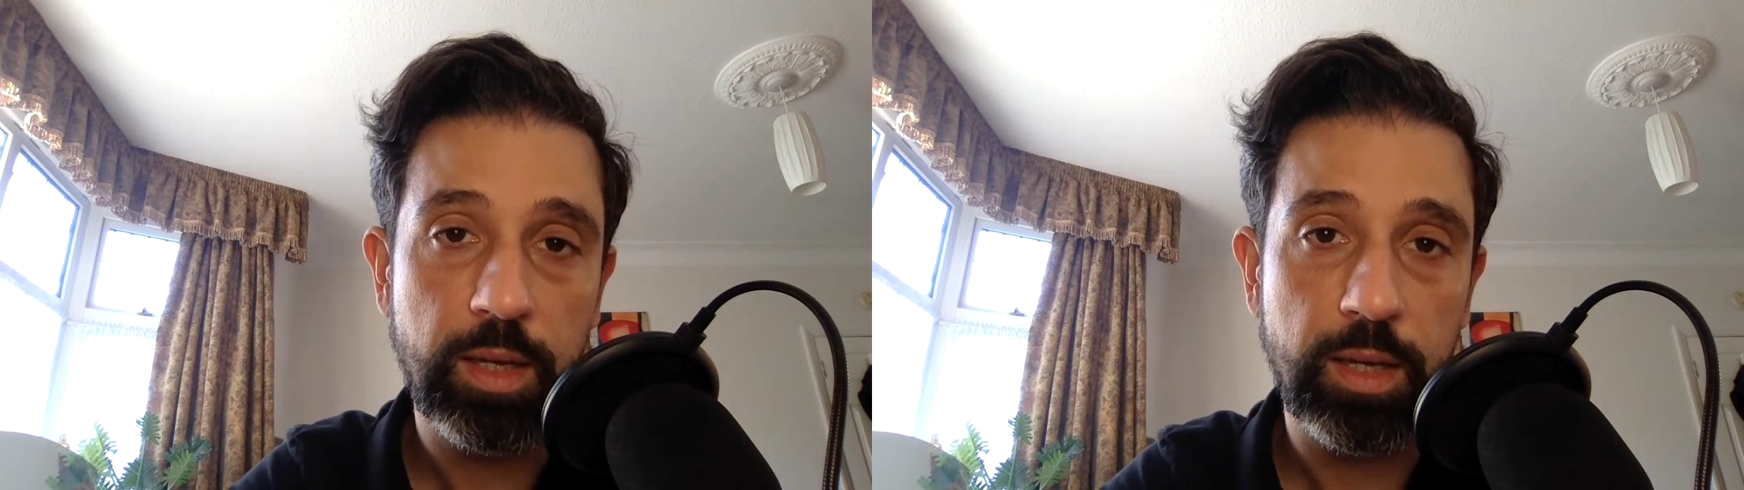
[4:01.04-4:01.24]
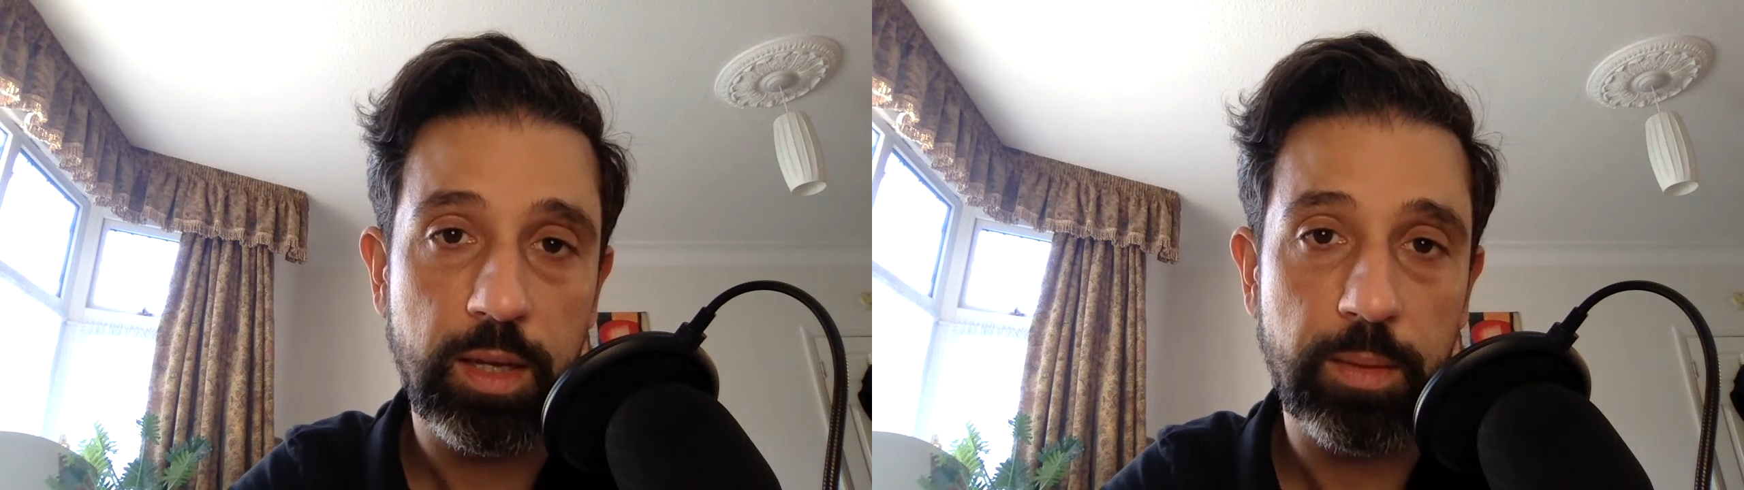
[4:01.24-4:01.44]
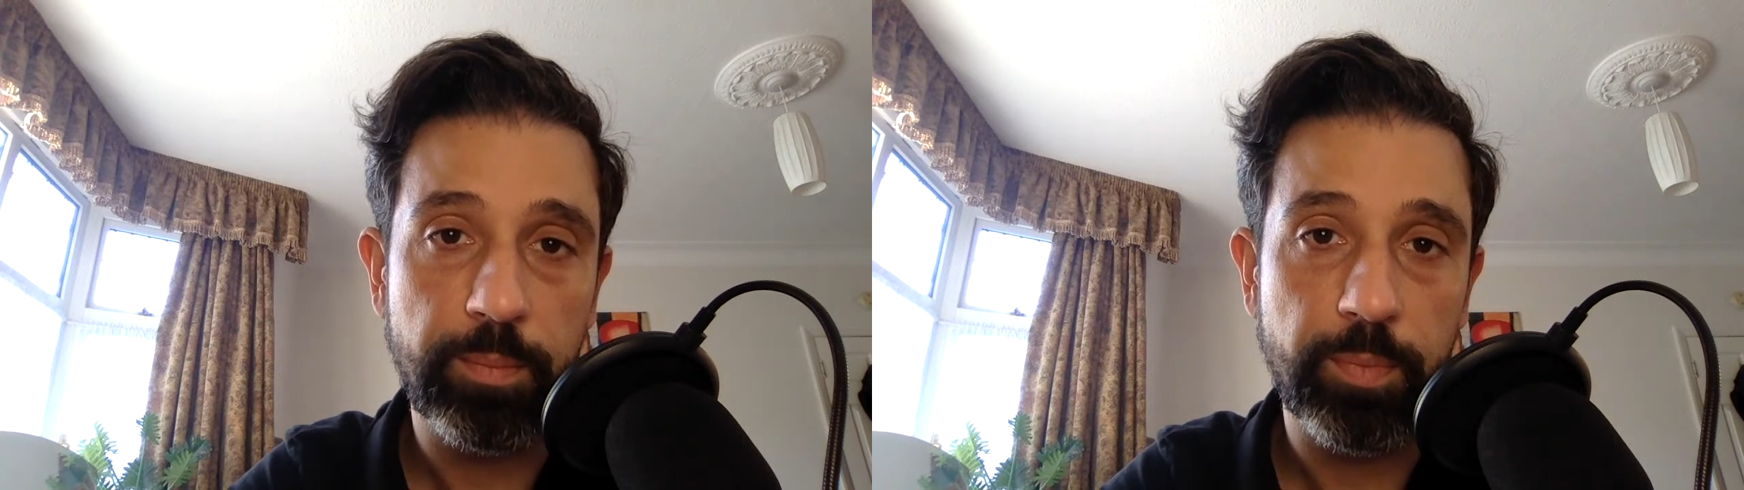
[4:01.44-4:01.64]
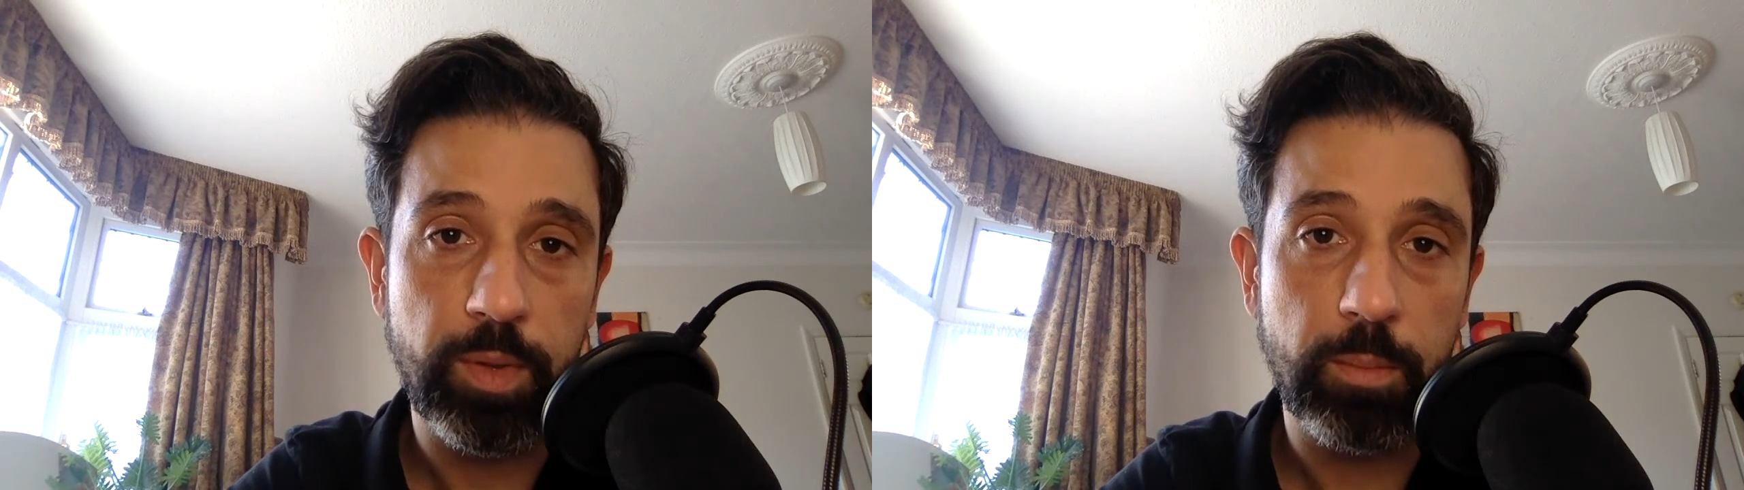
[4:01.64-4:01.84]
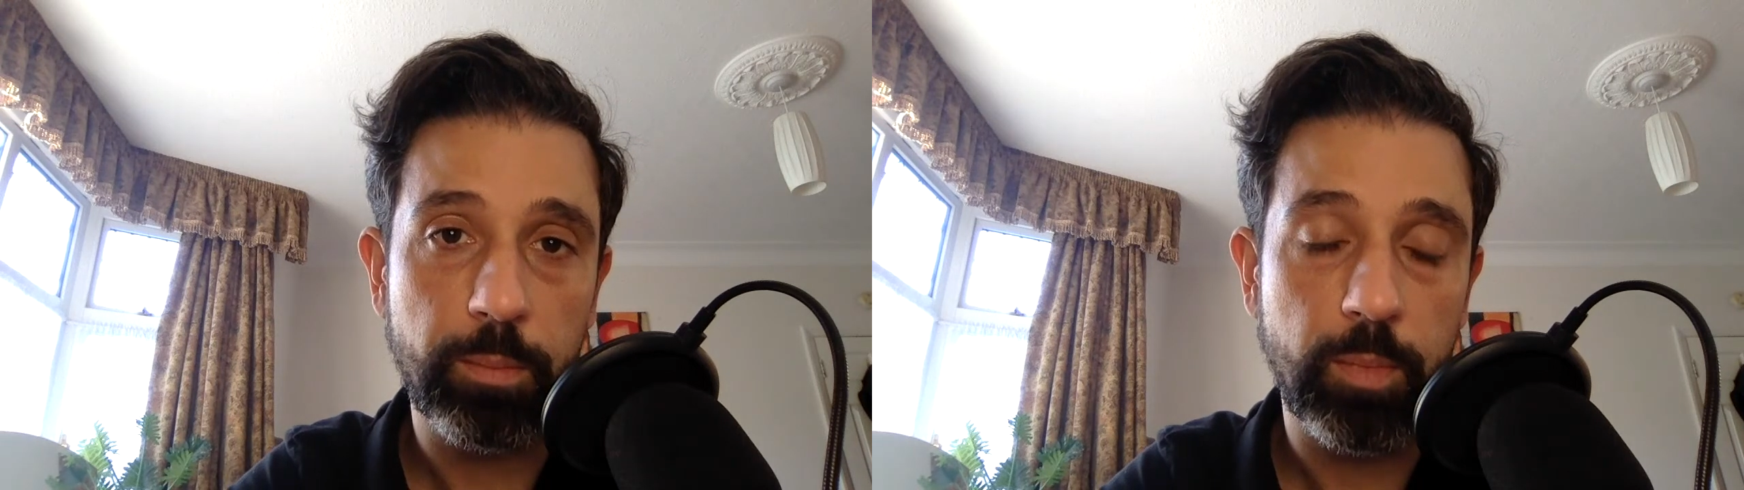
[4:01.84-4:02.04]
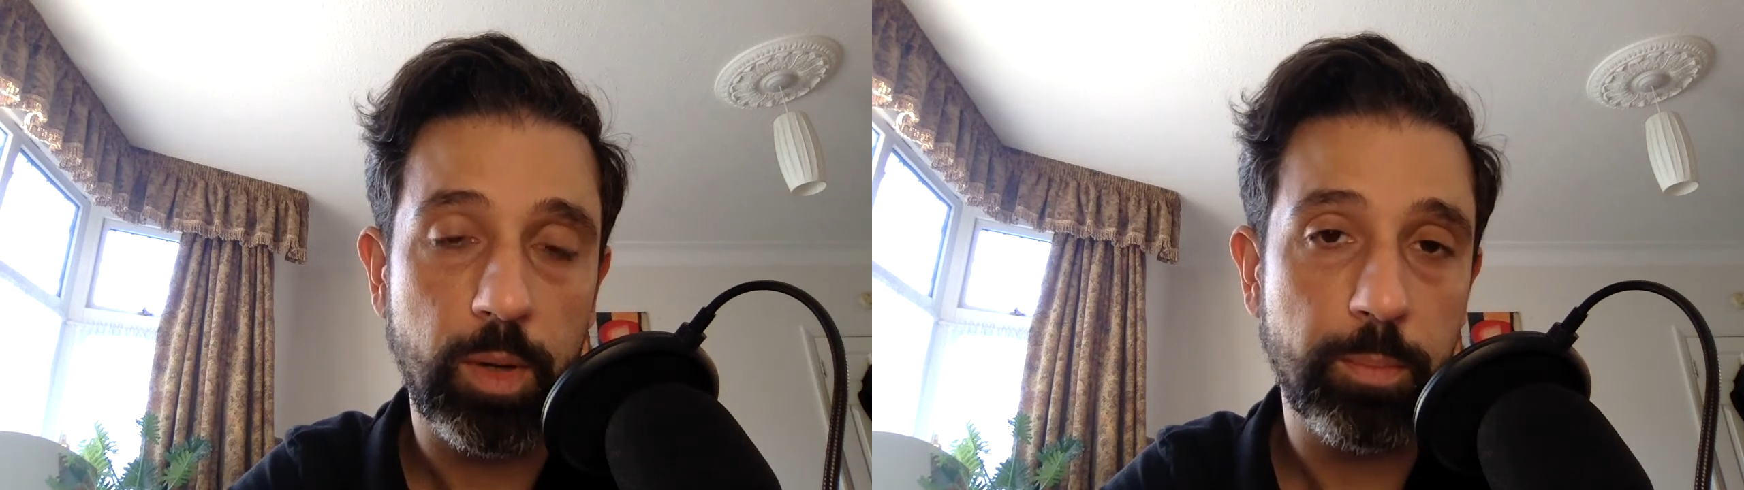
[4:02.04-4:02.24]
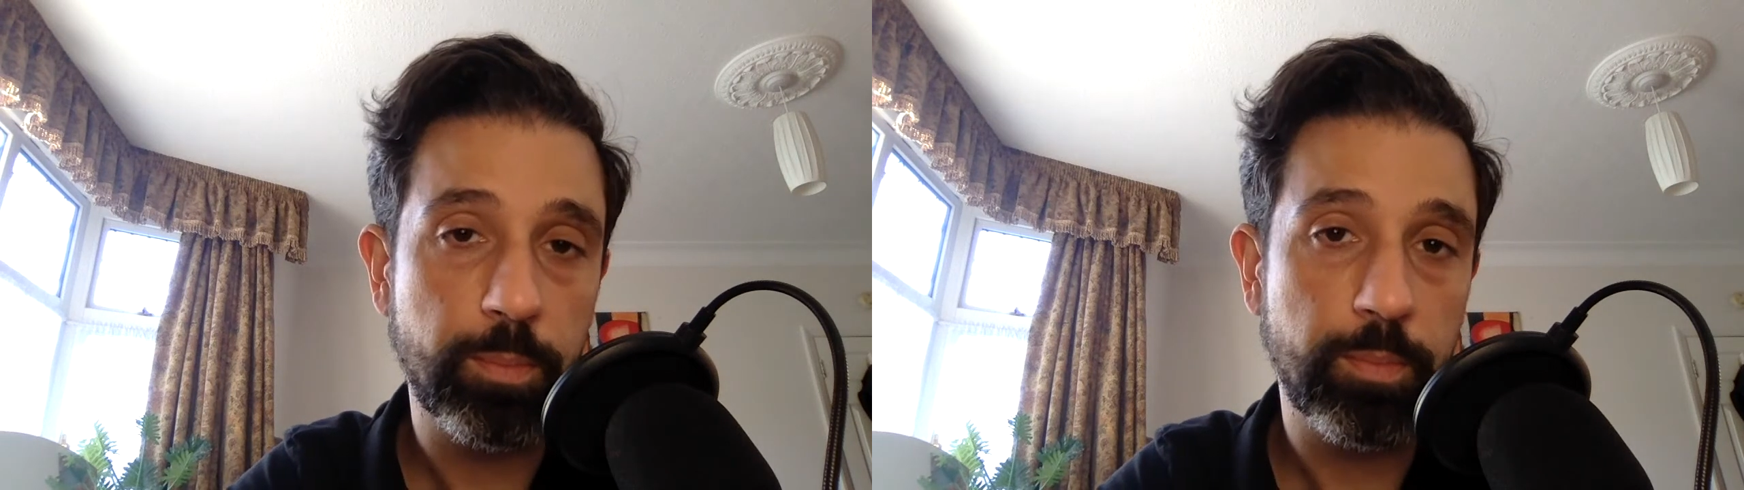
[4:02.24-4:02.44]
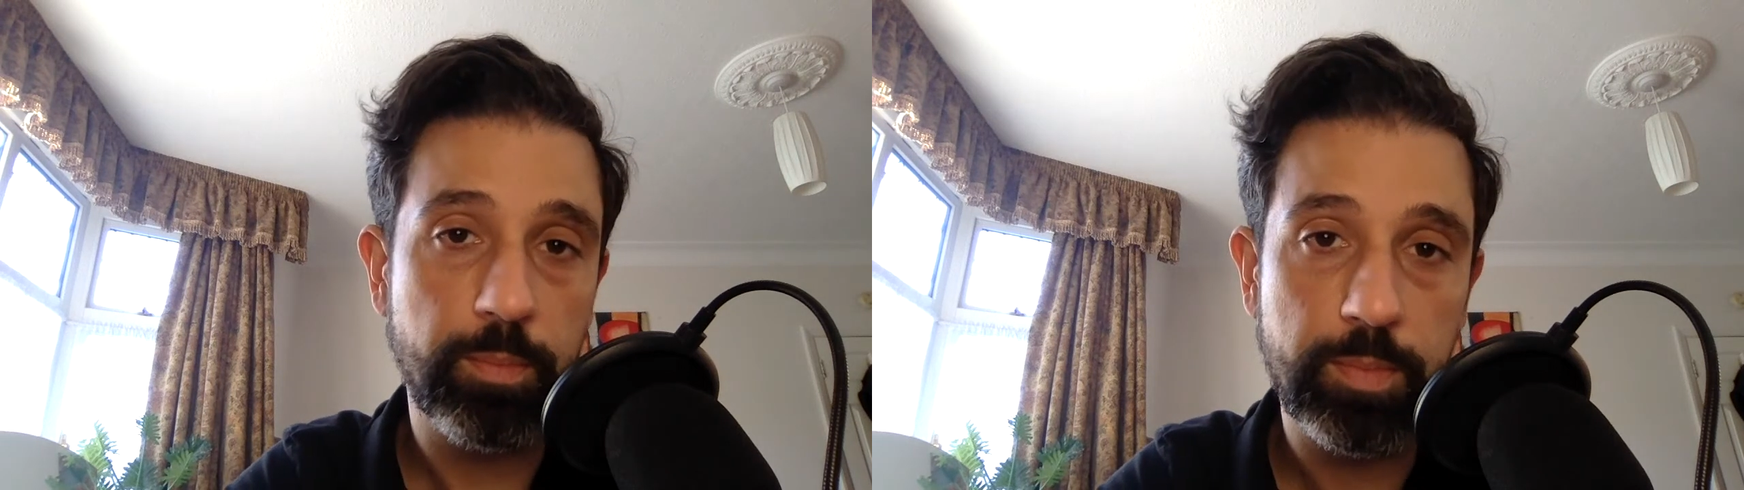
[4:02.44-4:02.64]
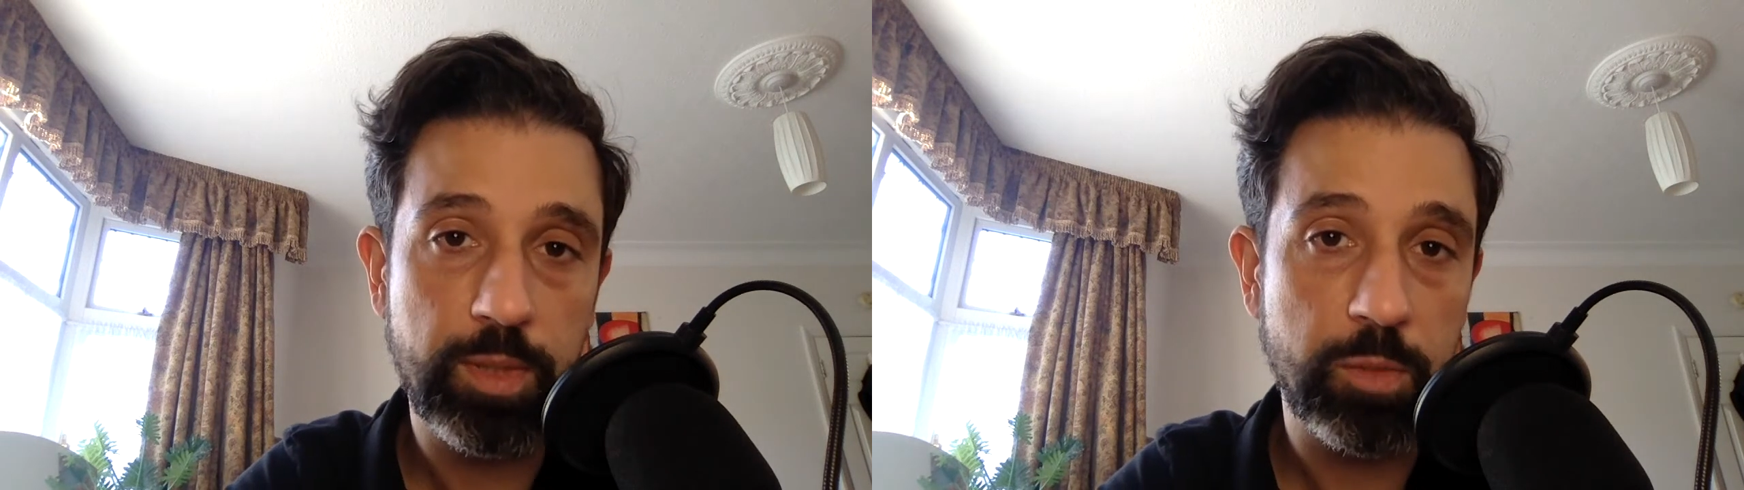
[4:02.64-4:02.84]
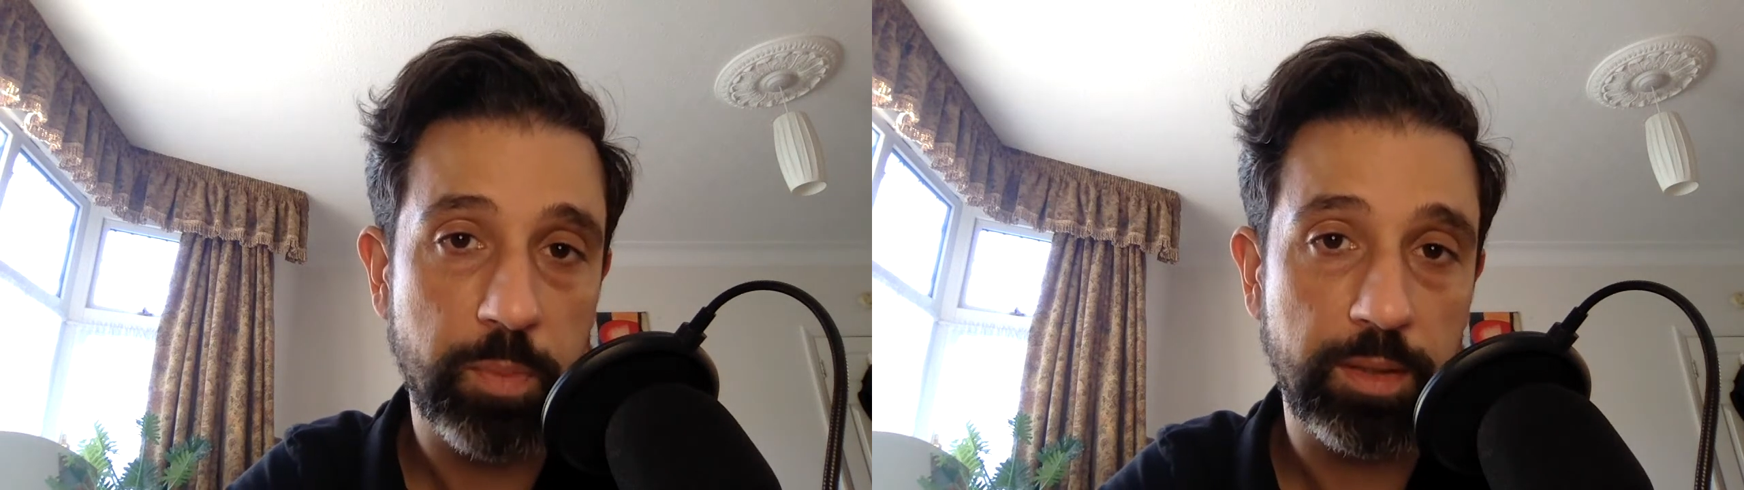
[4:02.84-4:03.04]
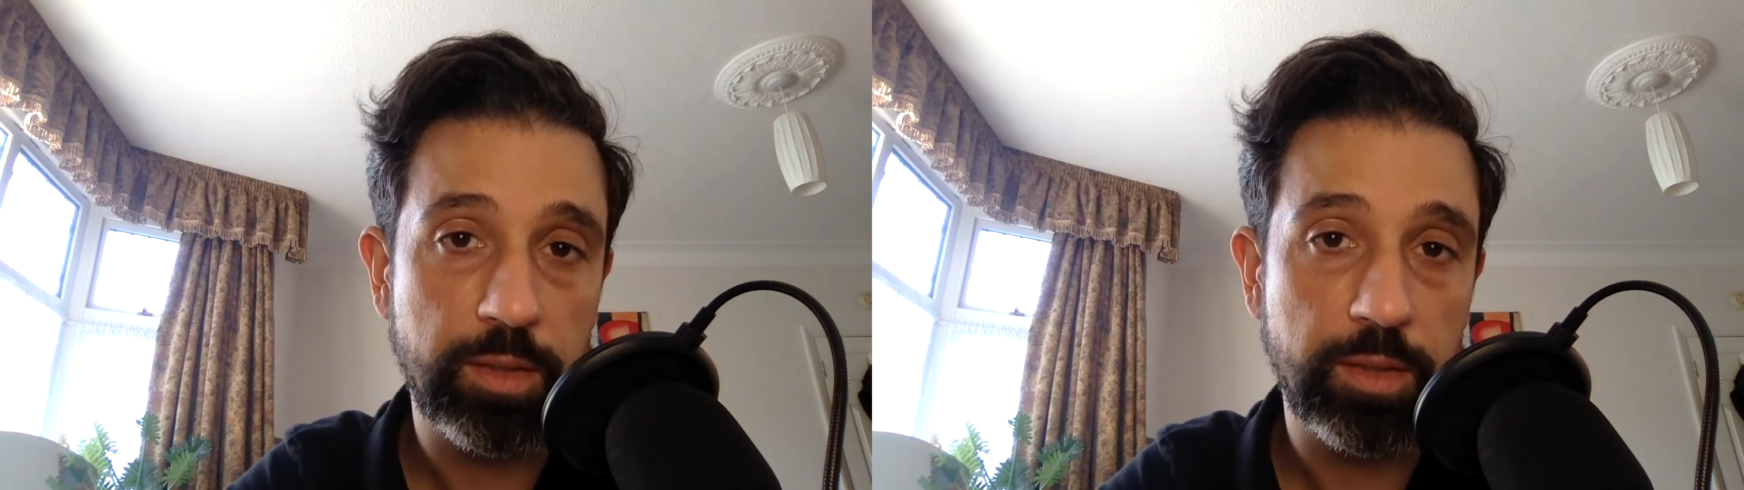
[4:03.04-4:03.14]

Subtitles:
I suspect